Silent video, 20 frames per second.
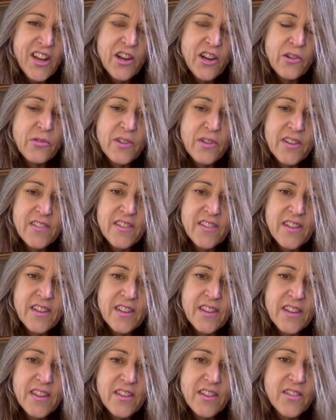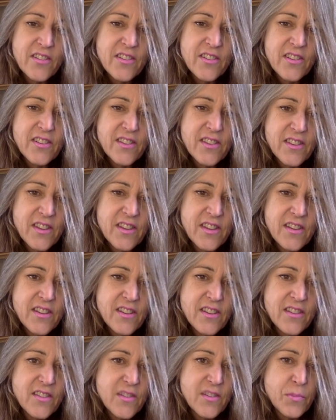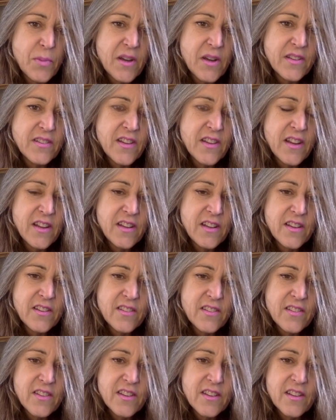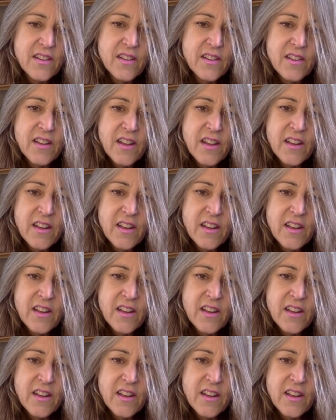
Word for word: arisen that there that is spontaneous and,